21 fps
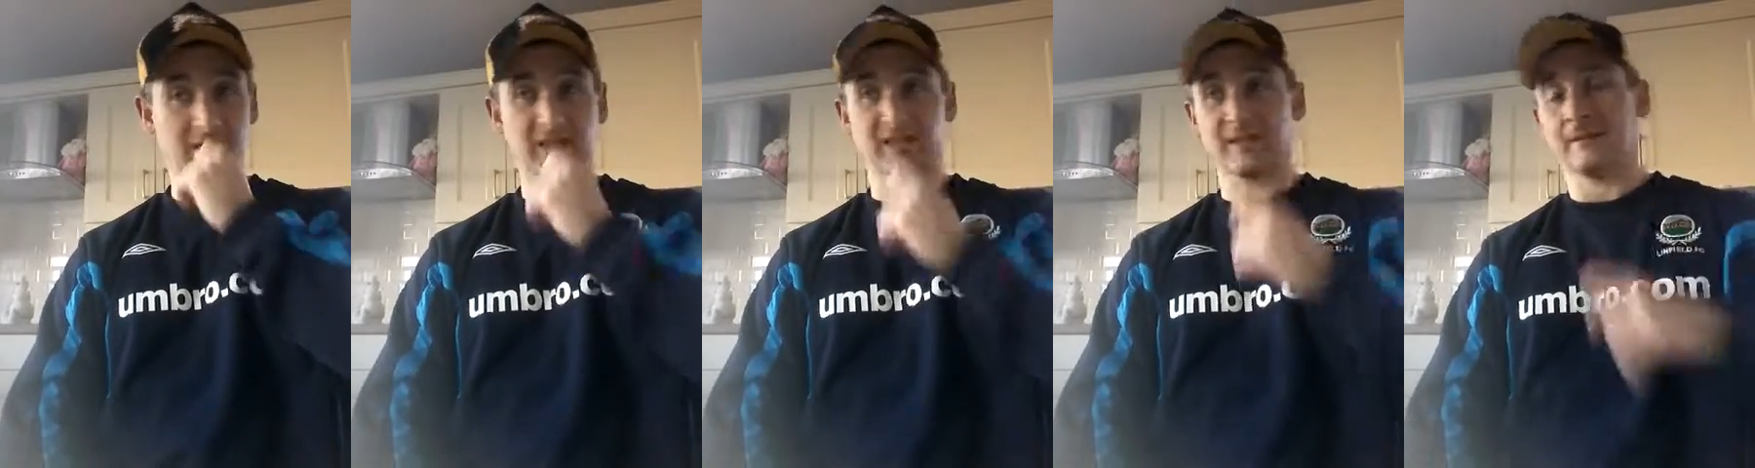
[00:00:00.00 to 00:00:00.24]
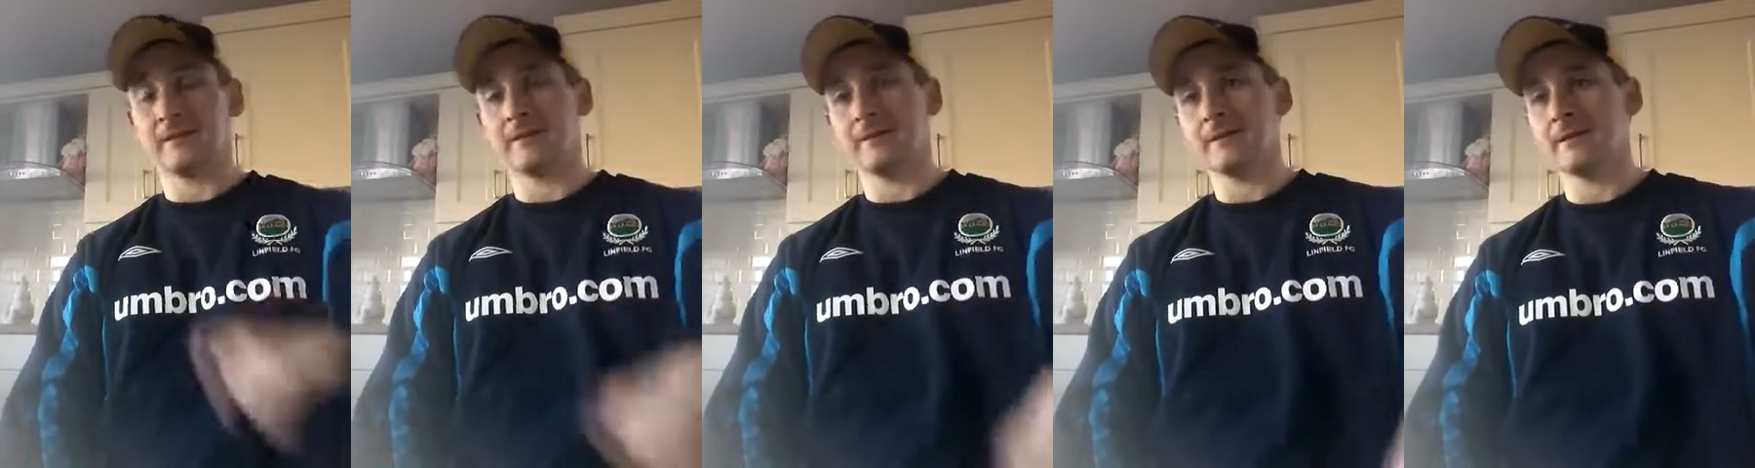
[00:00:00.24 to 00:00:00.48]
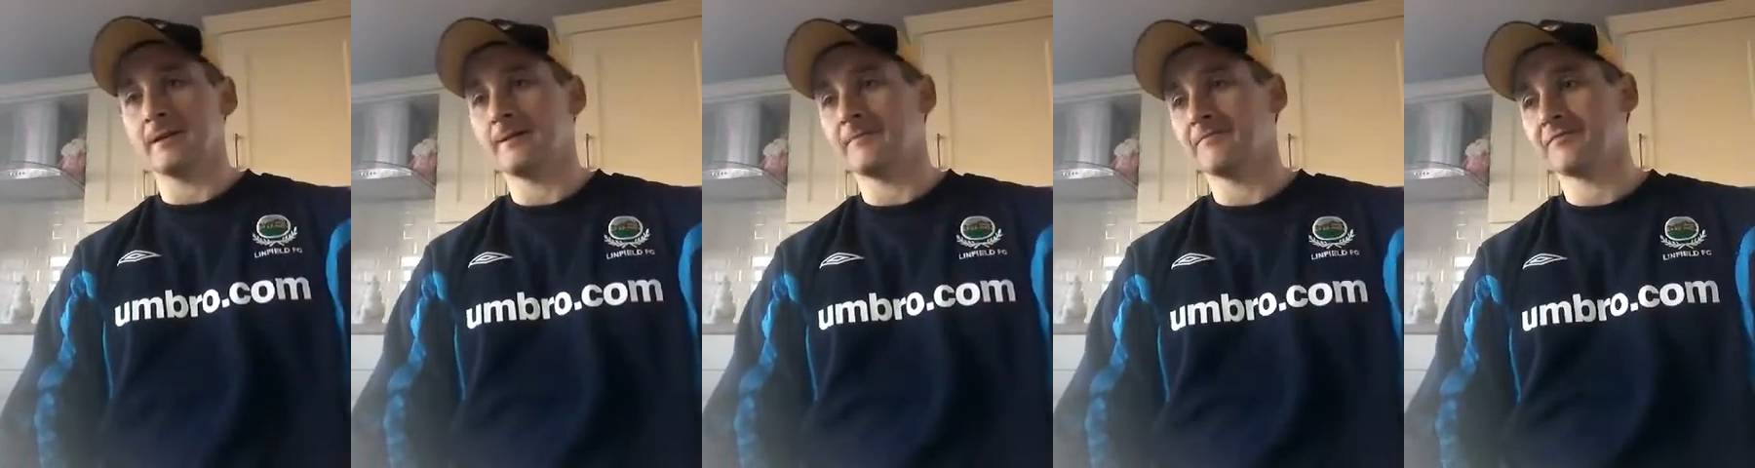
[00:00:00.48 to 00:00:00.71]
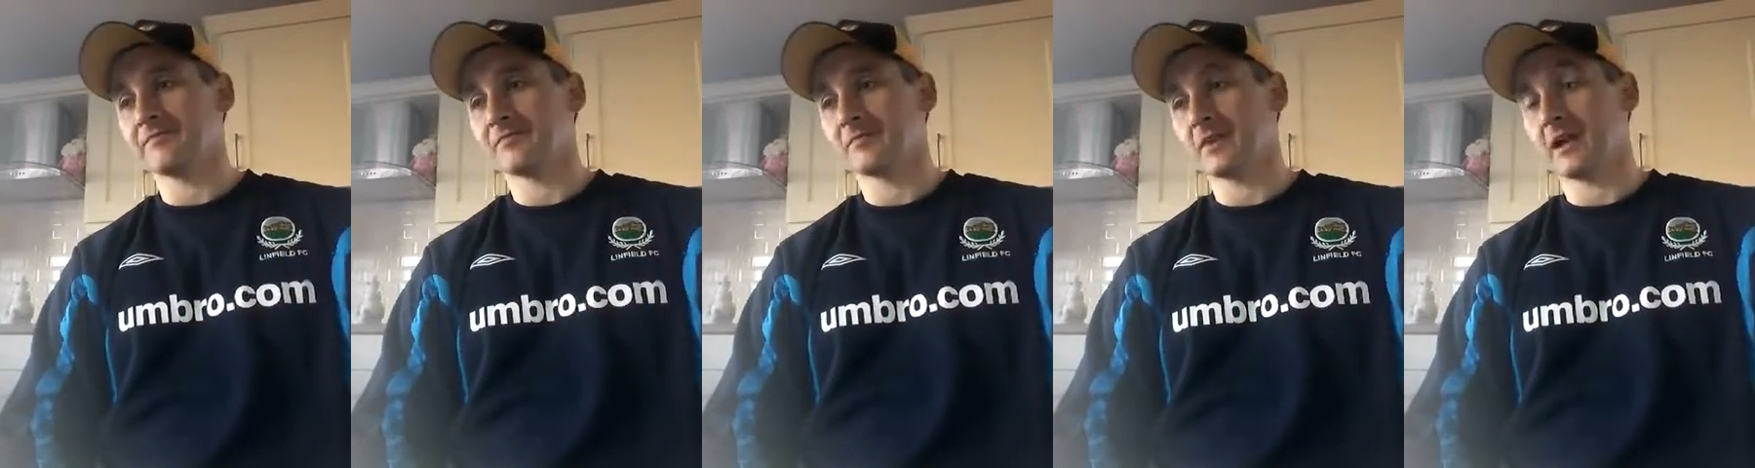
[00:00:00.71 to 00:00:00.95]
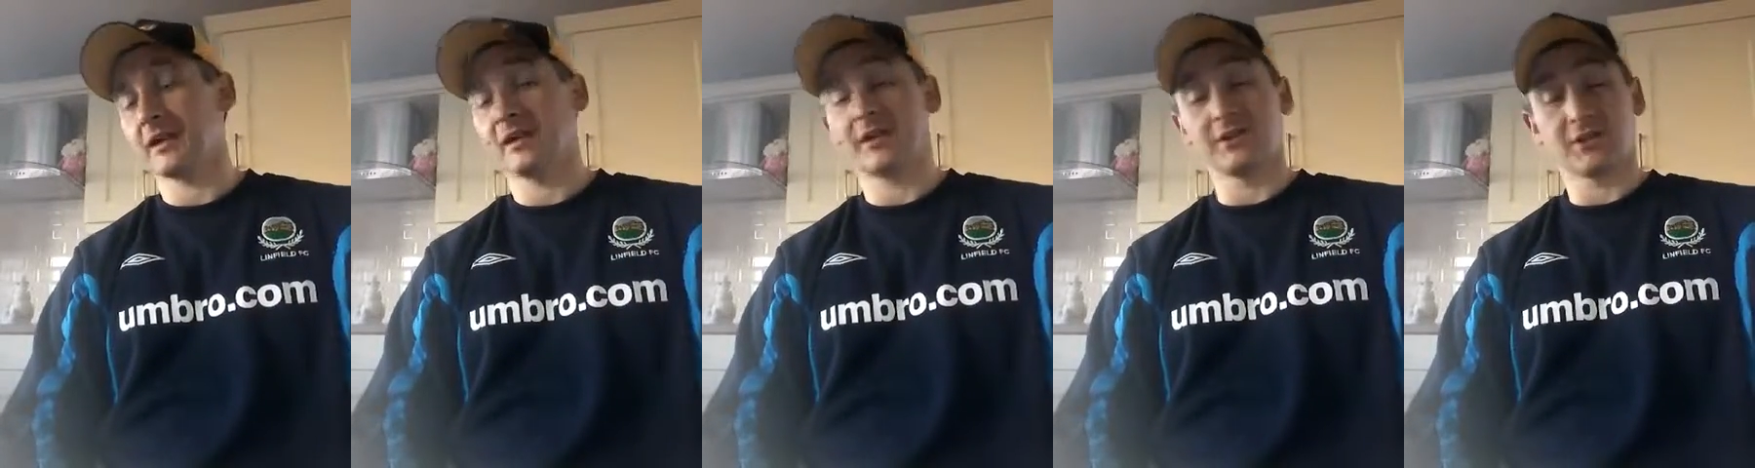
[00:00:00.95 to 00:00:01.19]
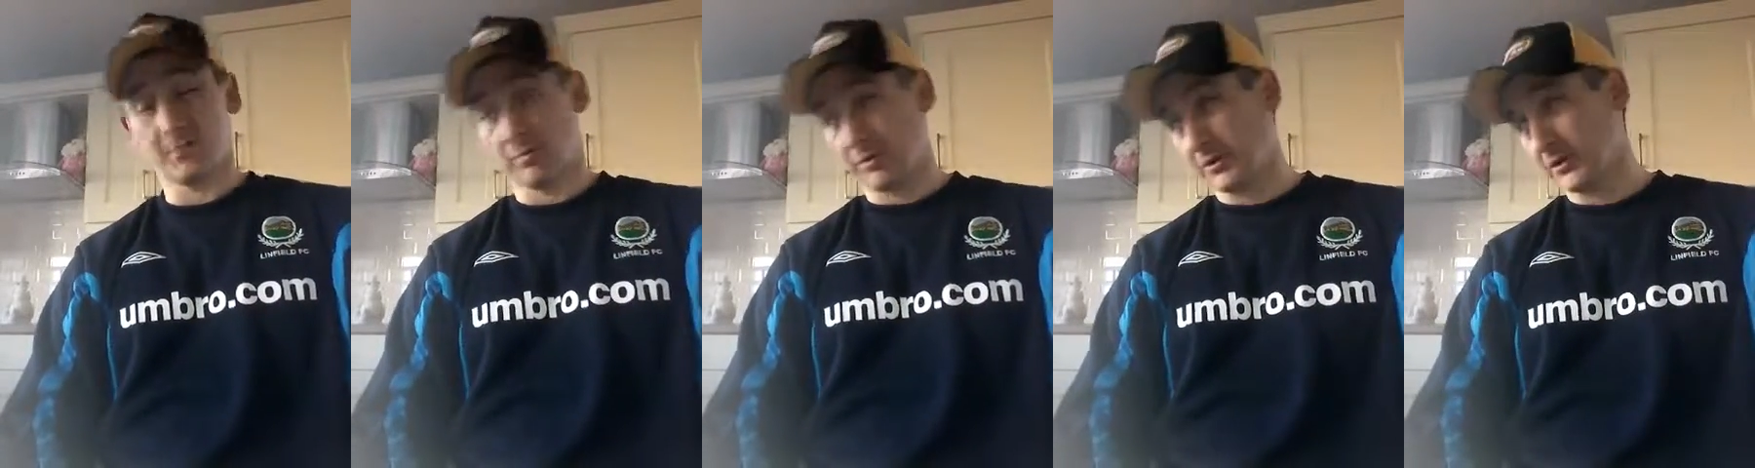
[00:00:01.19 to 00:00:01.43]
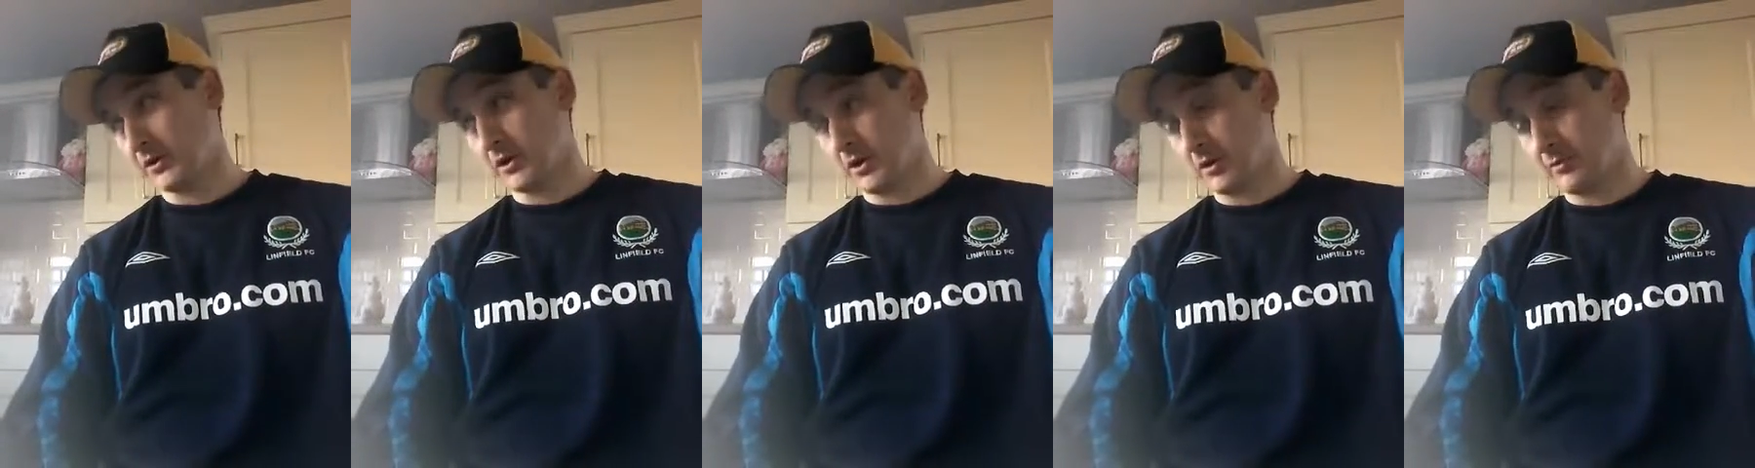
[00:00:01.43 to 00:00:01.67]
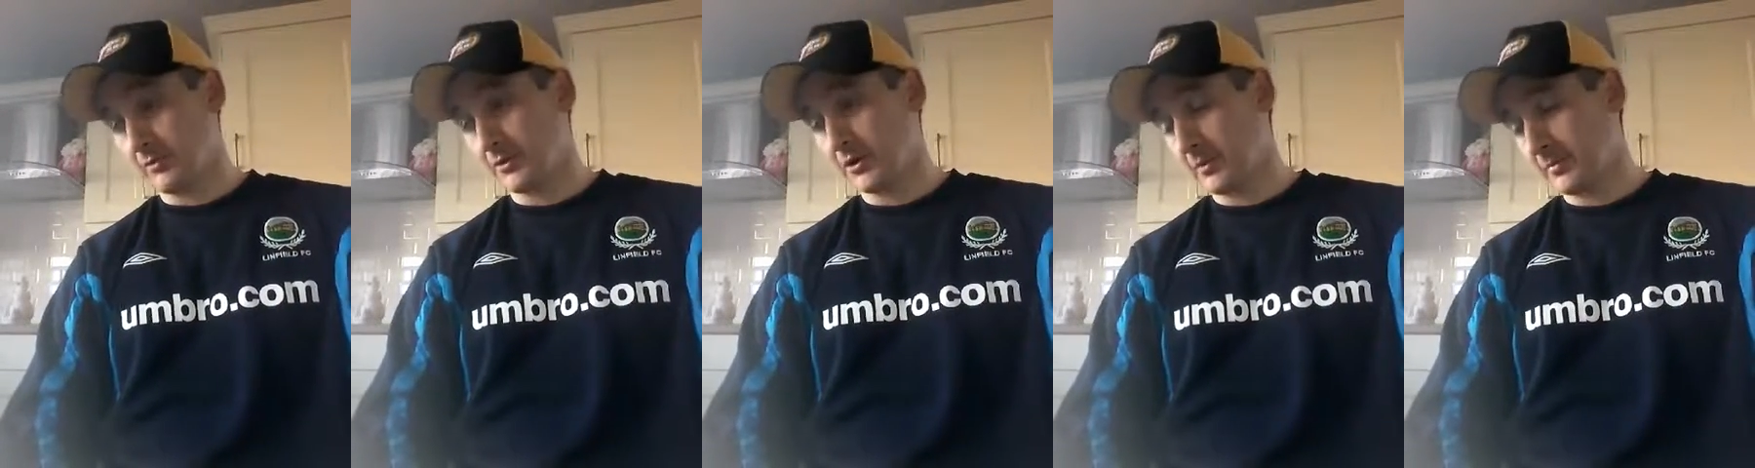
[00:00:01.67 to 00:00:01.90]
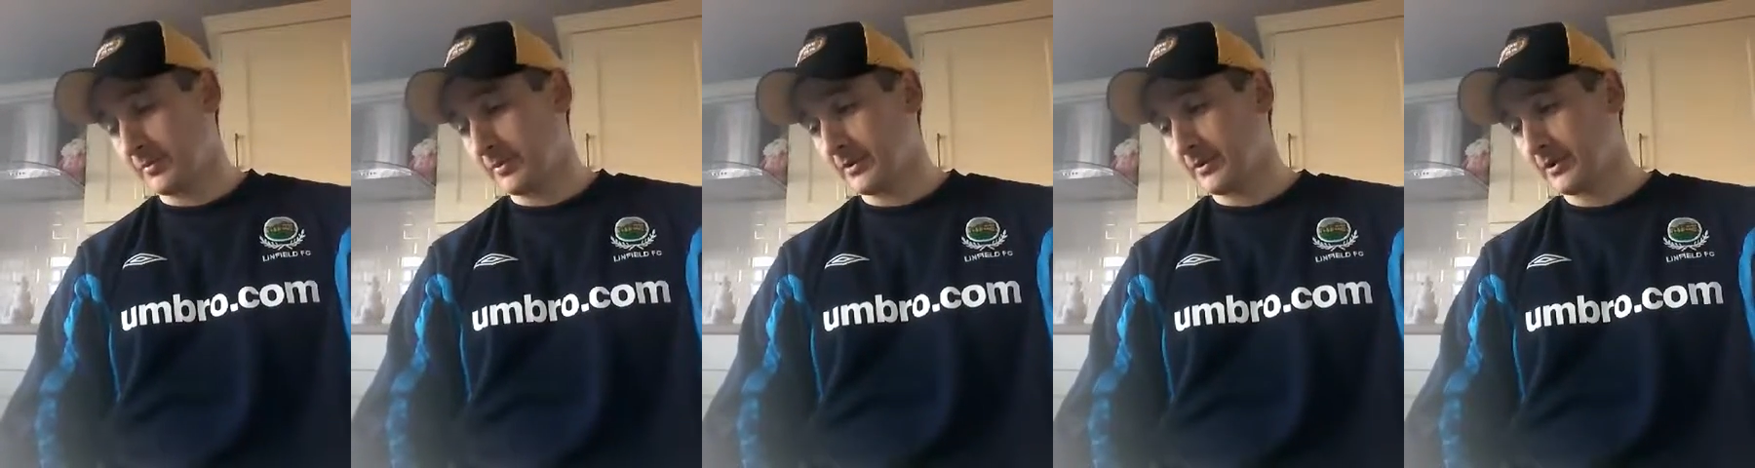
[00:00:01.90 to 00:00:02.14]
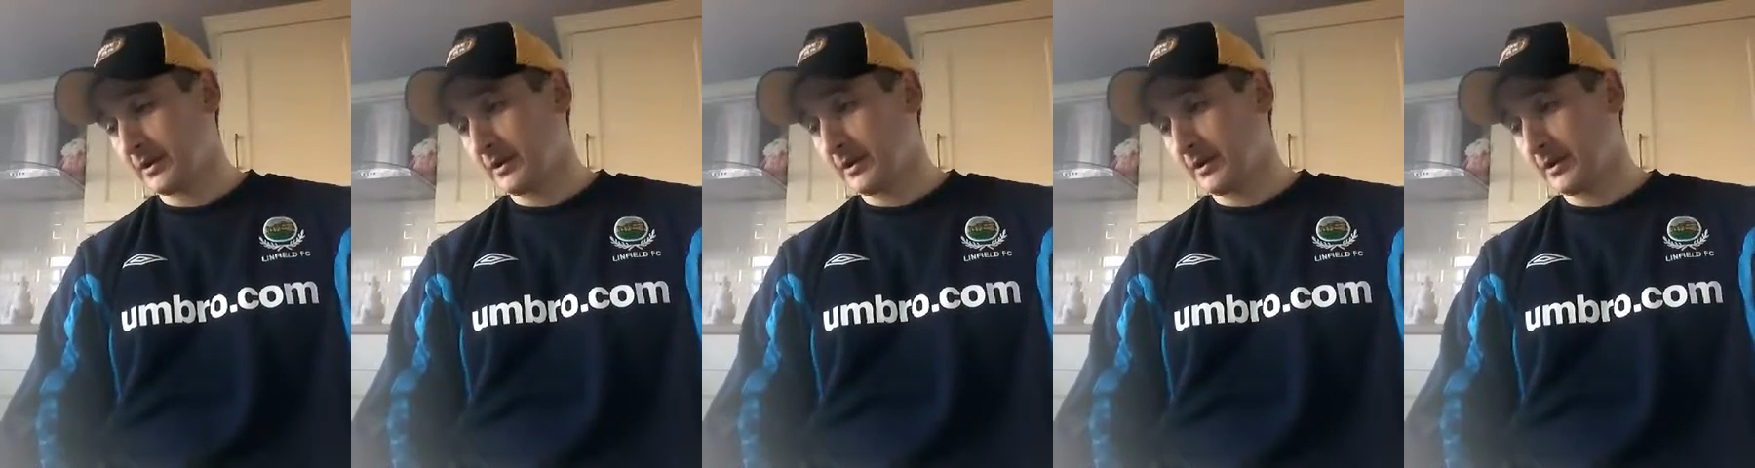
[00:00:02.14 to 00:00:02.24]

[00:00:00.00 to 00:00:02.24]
it. And then she put another one up.